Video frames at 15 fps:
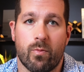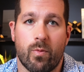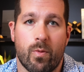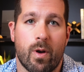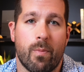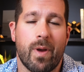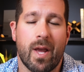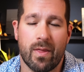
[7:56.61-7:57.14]
We
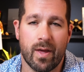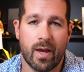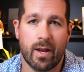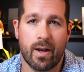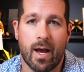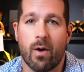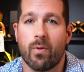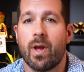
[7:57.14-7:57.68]
want to pay that
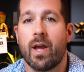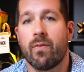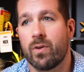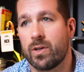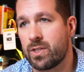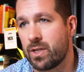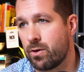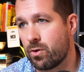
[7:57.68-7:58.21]
out
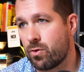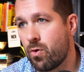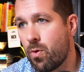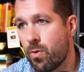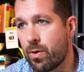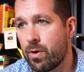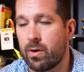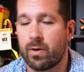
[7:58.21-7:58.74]
every single
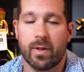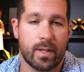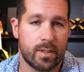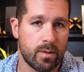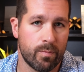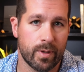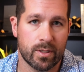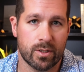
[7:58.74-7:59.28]
quarter. That's
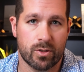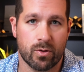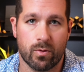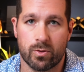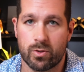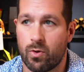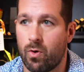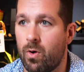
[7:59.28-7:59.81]
the business
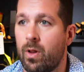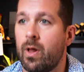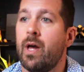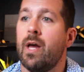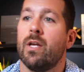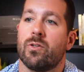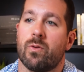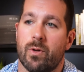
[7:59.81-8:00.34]
owner's goal.
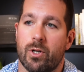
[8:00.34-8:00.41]
So I'm